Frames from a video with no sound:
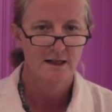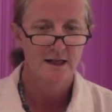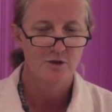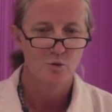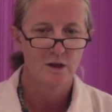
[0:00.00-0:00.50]

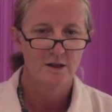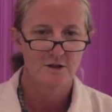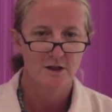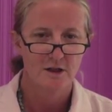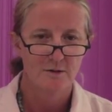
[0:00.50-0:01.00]
as well
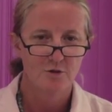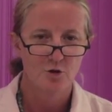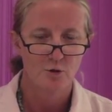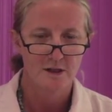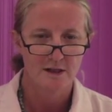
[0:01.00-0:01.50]
as a
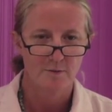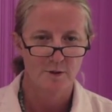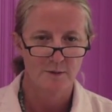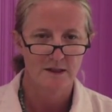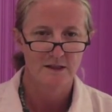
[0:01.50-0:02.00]
joint
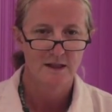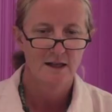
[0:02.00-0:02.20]
supplement.